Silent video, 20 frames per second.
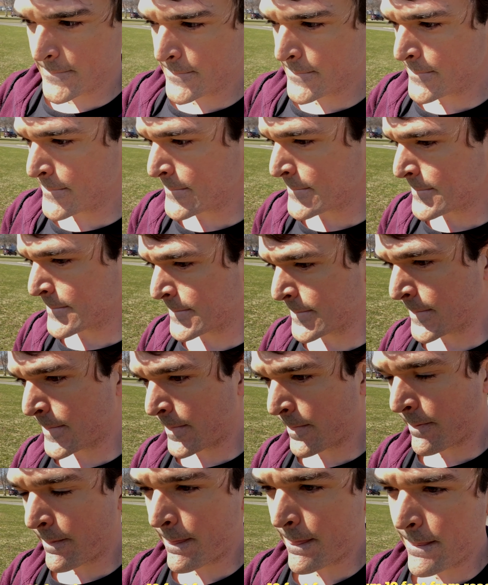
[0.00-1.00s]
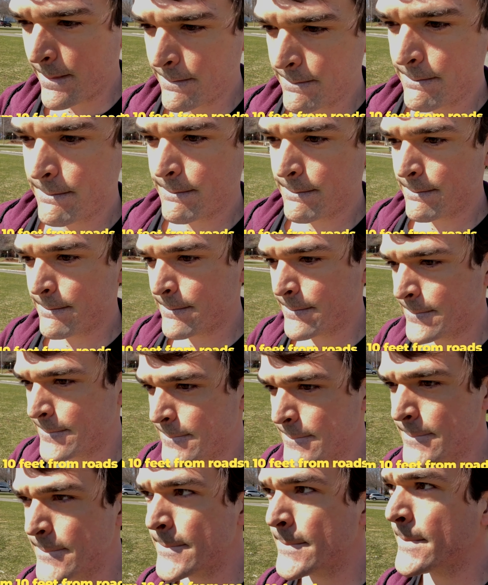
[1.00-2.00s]
like roads and
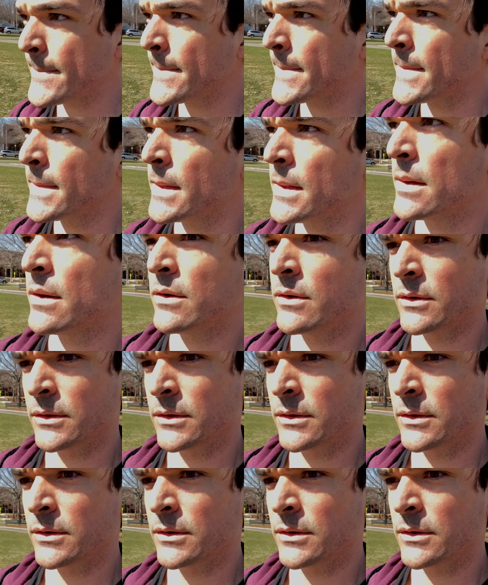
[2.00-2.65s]
maintaining minimum fence